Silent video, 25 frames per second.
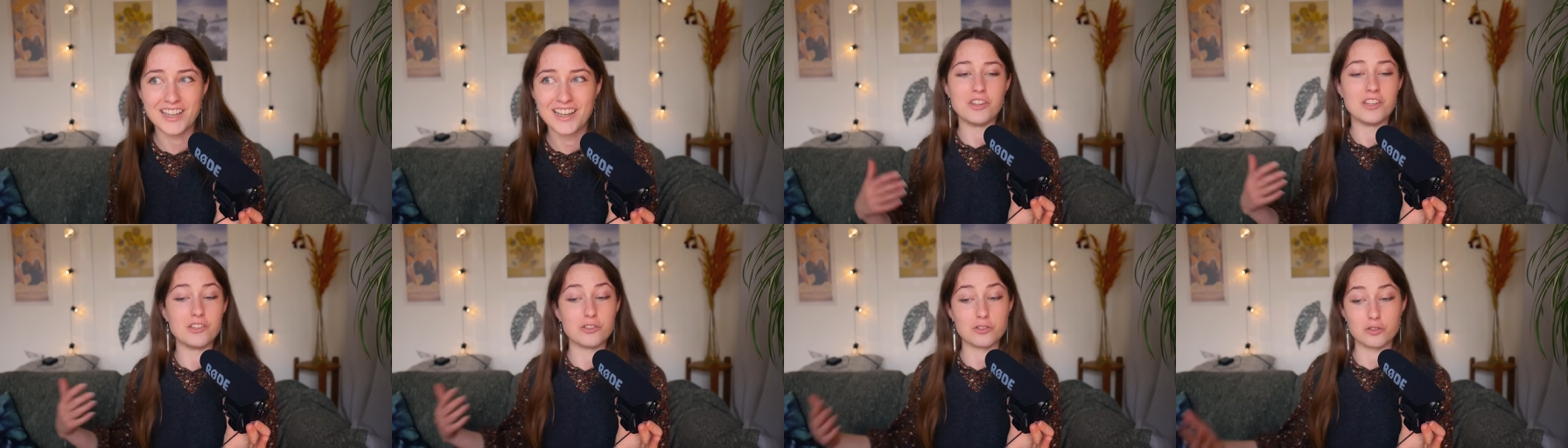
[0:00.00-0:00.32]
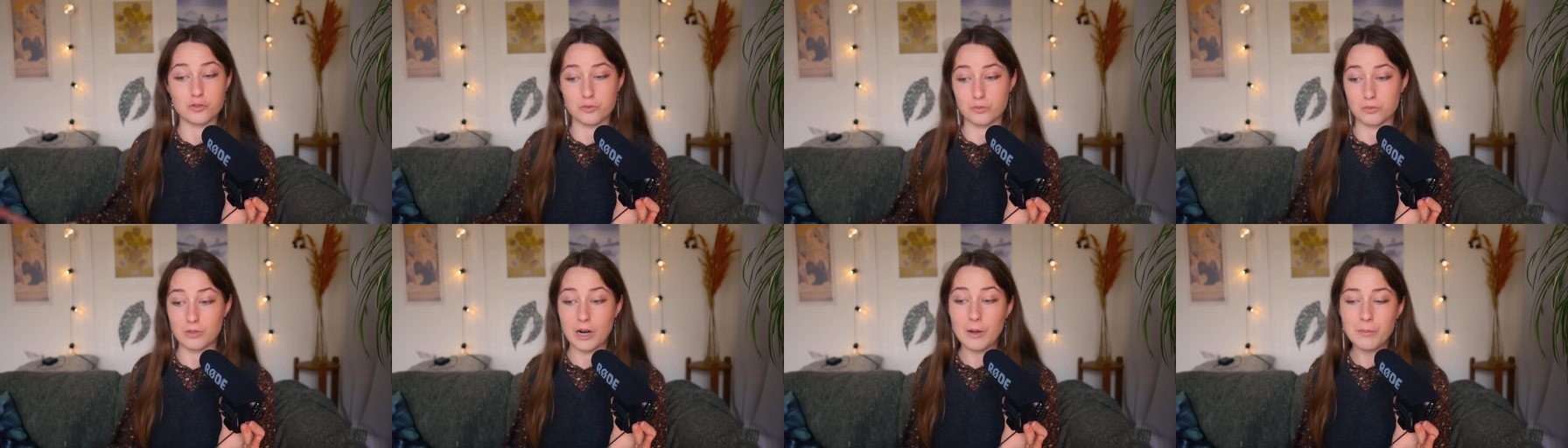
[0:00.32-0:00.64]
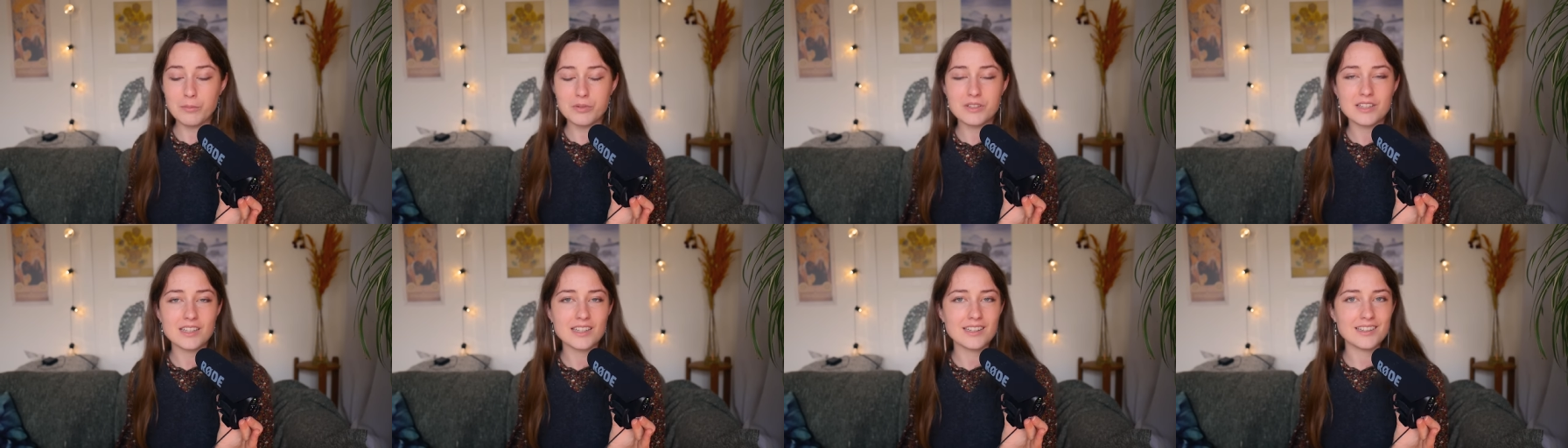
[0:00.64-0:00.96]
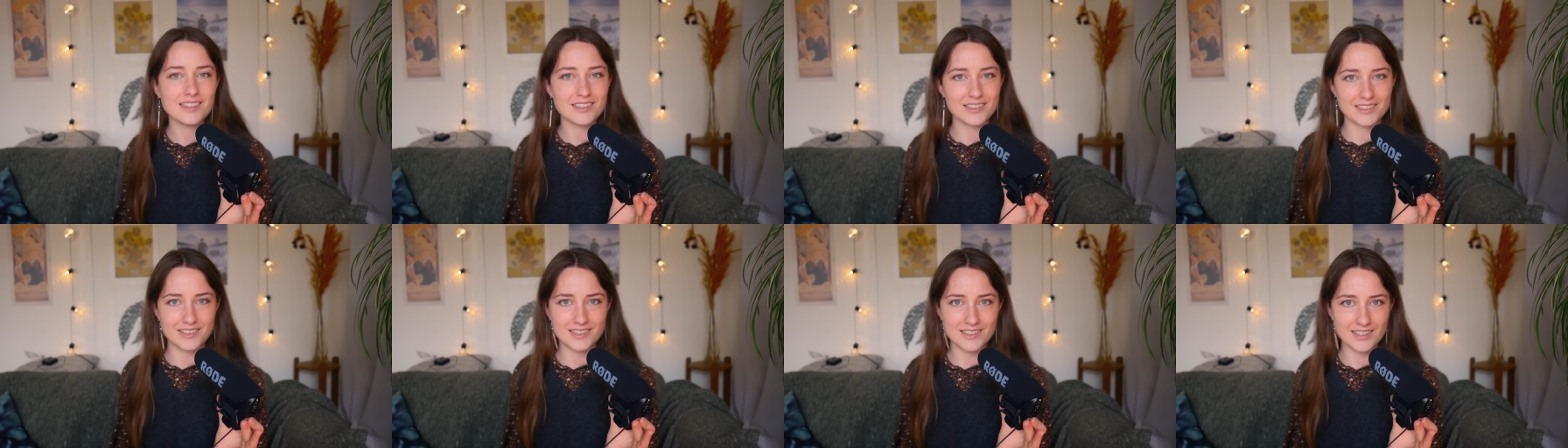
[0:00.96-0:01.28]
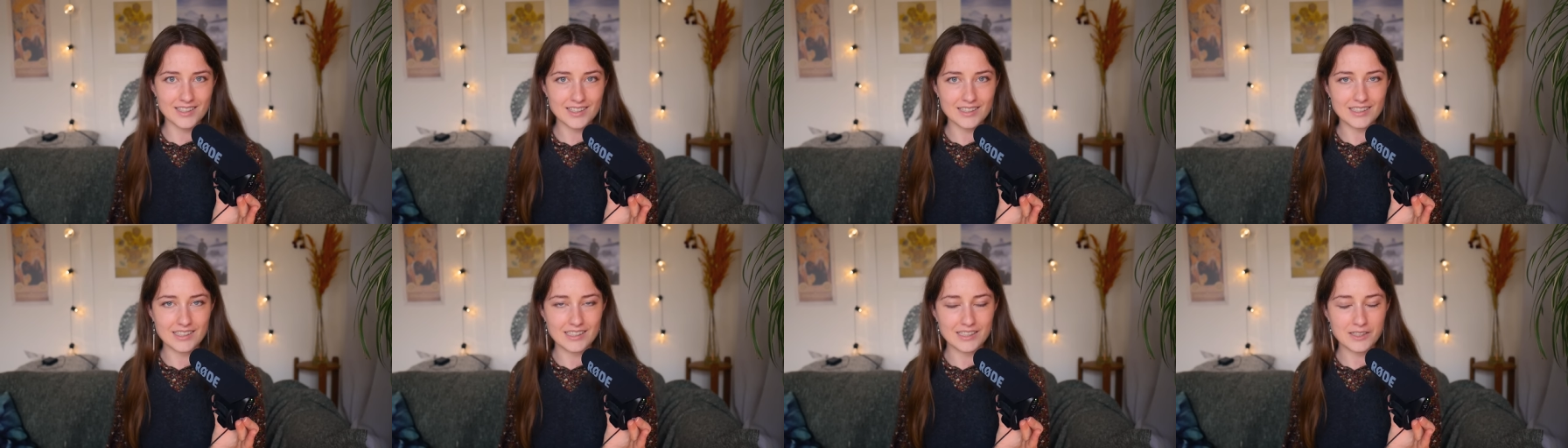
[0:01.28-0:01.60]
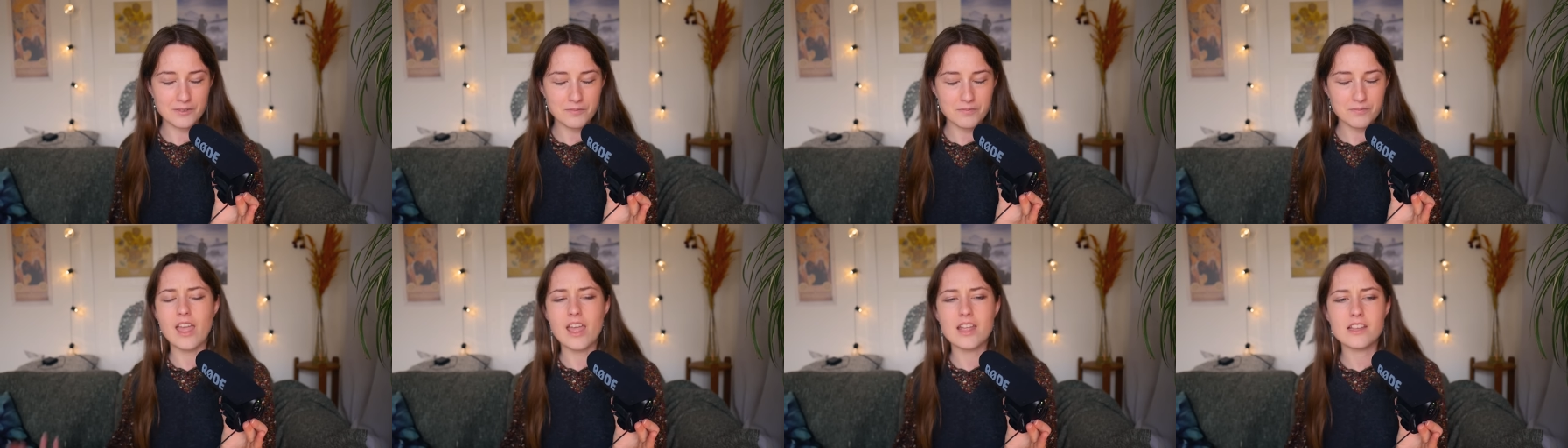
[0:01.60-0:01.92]
disrupting the
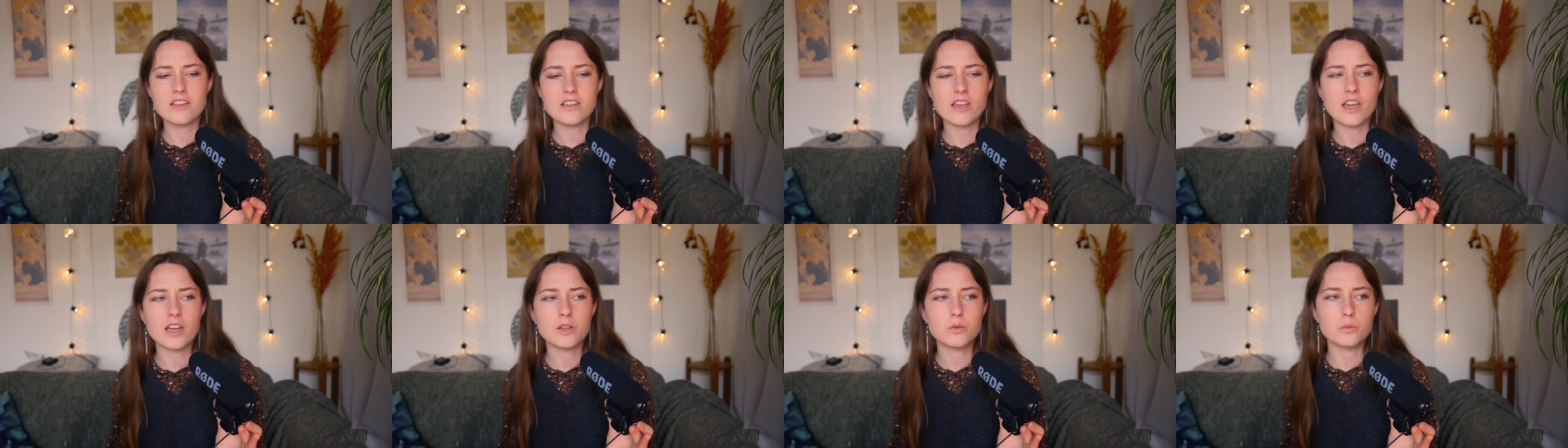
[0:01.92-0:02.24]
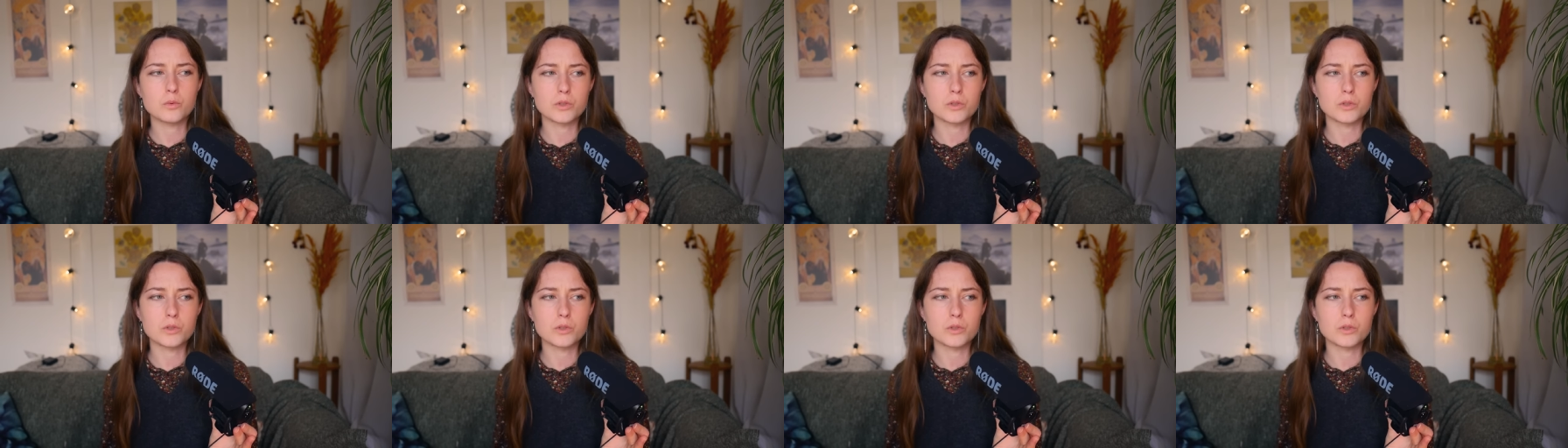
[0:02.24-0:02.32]
city, and yet